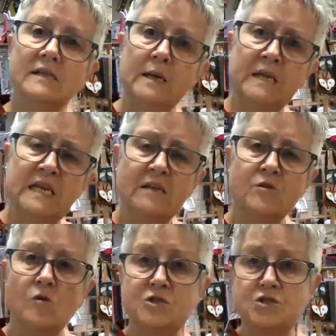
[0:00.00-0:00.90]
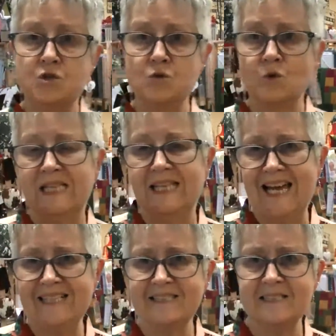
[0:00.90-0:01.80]
limiting those 2
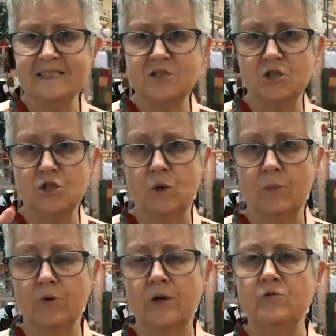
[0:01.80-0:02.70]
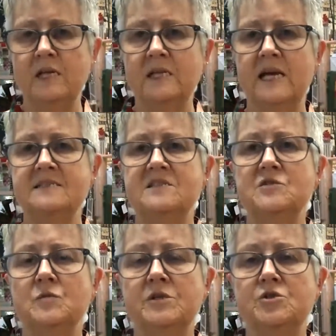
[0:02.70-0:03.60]
classes, the 2 embroidery
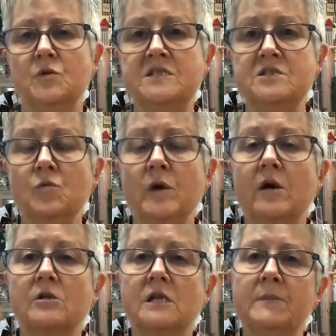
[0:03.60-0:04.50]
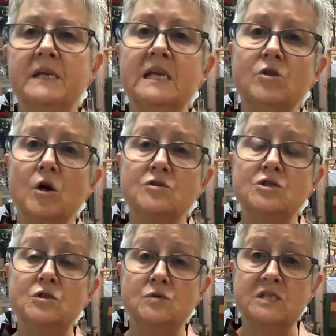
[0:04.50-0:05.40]
classes with Teresa. We are limiting those
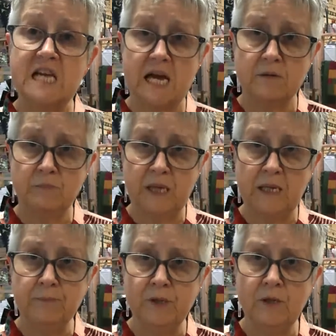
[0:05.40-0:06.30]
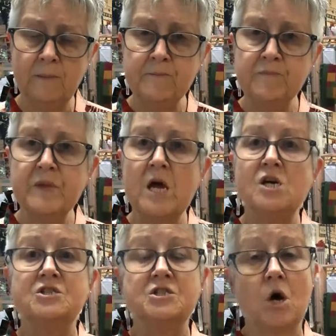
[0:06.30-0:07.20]
to 10 people.
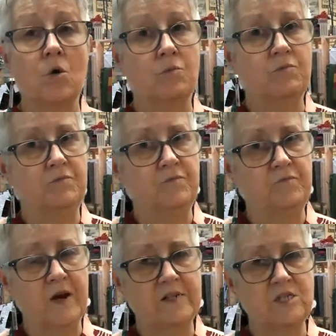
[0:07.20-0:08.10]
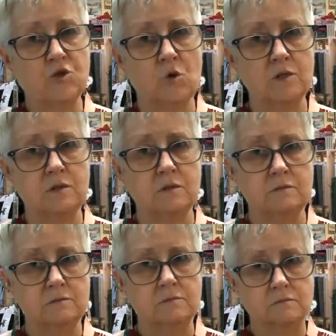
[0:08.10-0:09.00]
So very short
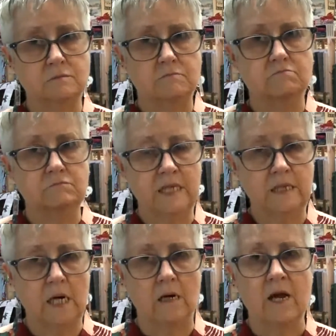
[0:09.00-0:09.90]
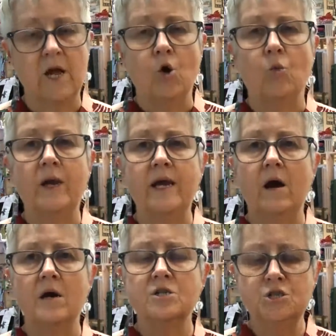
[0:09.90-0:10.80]
in there. We
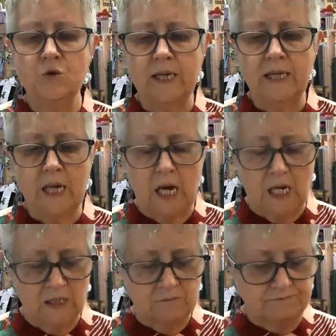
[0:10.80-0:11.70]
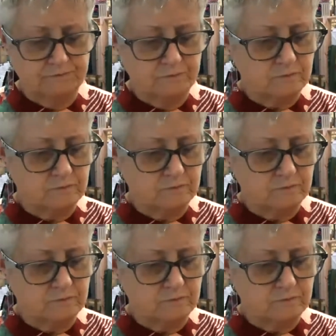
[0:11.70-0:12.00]
are doing, I